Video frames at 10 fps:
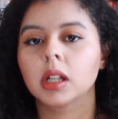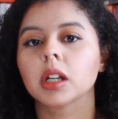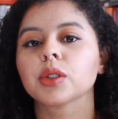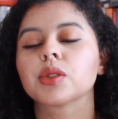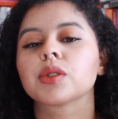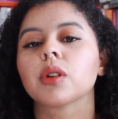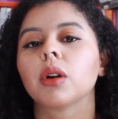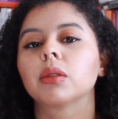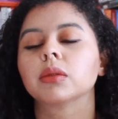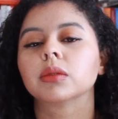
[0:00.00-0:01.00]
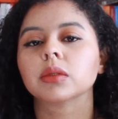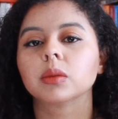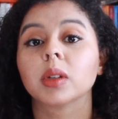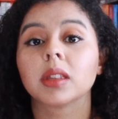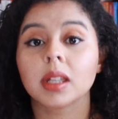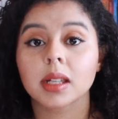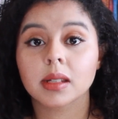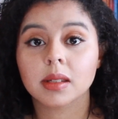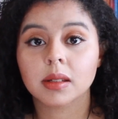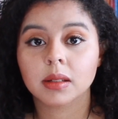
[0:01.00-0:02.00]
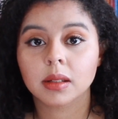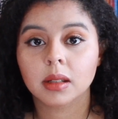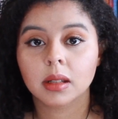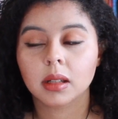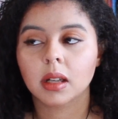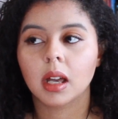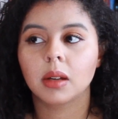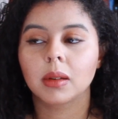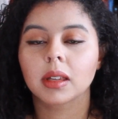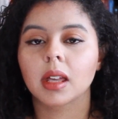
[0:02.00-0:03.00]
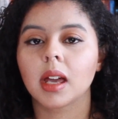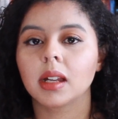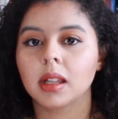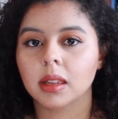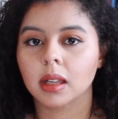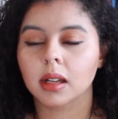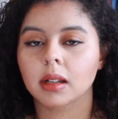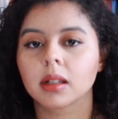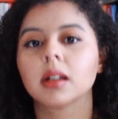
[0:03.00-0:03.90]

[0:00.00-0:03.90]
And so, with this and with anything,